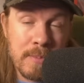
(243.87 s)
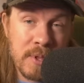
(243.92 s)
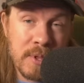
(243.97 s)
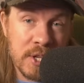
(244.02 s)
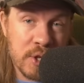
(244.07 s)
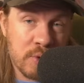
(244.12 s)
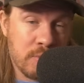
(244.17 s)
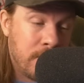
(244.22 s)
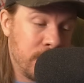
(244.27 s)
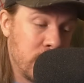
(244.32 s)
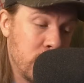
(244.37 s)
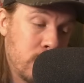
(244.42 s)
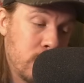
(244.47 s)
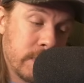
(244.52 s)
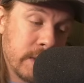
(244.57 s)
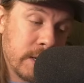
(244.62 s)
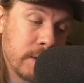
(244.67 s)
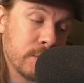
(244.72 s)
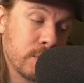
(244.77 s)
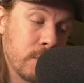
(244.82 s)
of this review.
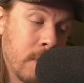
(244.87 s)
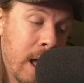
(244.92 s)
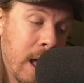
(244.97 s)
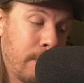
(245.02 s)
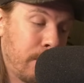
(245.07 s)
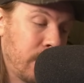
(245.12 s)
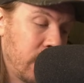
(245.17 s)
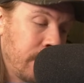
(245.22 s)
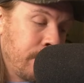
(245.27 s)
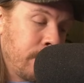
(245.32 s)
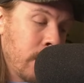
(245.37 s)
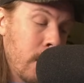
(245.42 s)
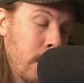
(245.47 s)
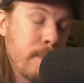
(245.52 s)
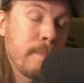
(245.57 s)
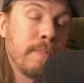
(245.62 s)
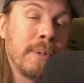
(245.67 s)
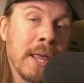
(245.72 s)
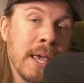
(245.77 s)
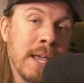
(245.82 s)
Things are happening.
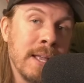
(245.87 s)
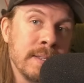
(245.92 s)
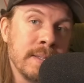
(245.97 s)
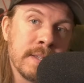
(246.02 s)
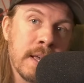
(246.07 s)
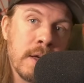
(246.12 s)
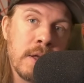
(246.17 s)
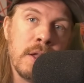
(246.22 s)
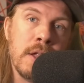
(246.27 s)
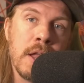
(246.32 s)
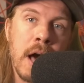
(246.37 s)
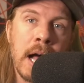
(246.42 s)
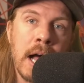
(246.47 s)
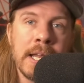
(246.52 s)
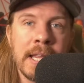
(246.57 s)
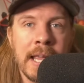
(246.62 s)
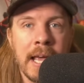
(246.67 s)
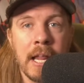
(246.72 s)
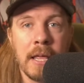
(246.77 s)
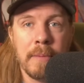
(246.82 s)
Blayne's
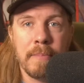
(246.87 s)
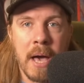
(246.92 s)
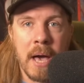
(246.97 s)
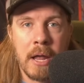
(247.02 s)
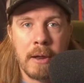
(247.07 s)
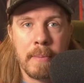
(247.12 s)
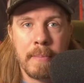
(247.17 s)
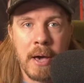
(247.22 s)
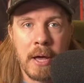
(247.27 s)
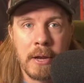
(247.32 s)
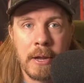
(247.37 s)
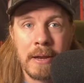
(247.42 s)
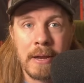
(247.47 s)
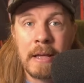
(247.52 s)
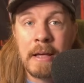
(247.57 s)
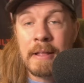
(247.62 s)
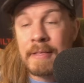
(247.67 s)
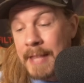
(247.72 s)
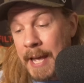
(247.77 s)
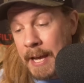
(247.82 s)
not getting mad about it.
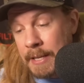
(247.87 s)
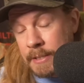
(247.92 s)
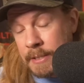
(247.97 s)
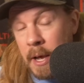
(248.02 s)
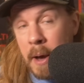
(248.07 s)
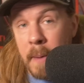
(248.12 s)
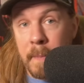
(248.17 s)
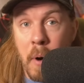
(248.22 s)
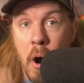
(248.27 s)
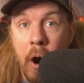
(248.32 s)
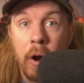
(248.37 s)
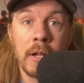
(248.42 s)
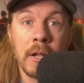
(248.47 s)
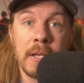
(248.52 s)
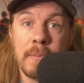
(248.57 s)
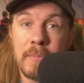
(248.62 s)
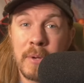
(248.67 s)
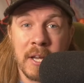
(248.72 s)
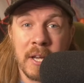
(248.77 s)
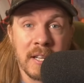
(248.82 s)
That's
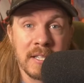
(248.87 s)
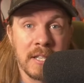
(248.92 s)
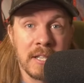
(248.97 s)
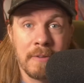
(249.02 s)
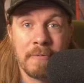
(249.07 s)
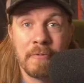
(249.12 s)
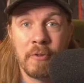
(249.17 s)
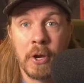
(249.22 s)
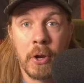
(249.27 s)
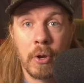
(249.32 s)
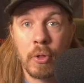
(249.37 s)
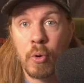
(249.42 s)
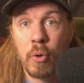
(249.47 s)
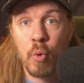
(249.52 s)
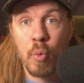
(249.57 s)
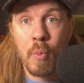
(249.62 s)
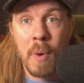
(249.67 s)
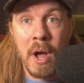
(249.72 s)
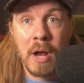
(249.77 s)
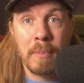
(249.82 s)
partly because they frequently
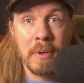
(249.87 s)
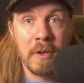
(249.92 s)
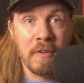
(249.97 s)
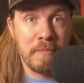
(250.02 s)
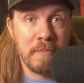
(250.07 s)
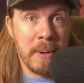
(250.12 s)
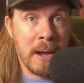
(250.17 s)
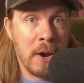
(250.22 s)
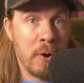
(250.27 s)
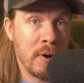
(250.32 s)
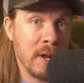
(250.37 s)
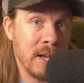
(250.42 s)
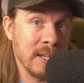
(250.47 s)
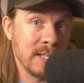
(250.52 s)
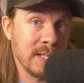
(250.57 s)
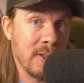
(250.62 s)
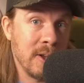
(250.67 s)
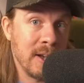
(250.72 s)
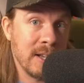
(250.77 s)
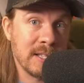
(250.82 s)
remind me of Paradise
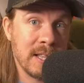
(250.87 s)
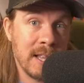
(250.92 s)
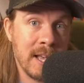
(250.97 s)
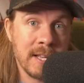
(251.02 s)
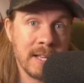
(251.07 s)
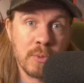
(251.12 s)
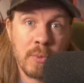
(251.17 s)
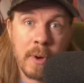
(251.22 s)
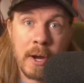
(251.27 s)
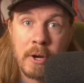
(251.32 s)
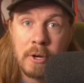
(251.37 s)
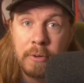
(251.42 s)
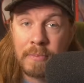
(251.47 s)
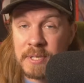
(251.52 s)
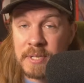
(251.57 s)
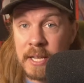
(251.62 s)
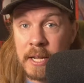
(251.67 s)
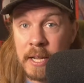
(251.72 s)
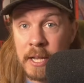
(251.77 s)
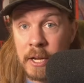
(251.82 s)
Lost last record,
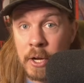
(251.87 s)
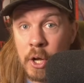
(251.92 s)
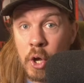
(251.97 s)
Obsidian,